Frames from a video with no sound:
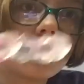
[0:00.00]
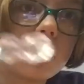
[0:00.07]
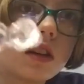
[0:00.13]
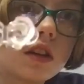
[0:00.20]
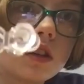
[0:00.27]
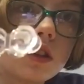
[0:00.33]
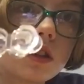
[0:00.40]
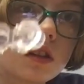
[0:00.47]

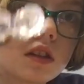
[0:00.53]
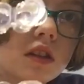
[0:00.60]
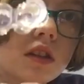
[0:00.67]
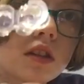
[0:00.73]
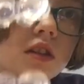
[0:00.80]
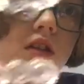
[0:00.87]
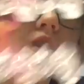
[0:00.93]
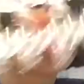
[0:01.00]
this.
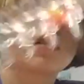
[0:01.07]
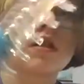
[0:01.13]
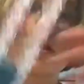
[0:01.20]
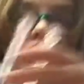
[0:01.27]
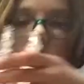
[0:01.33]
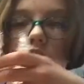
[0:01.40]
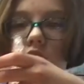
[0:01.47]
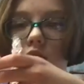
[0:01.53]

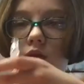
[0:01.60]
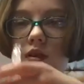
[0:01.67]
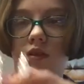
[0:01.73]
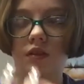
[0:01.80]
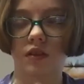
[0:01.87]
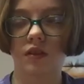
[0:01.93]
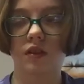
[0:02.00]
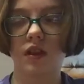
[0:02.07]
That's what it
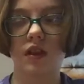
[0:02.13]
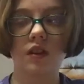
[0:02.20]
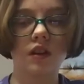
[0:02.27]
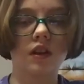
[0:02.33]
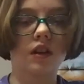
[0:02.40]
looks like.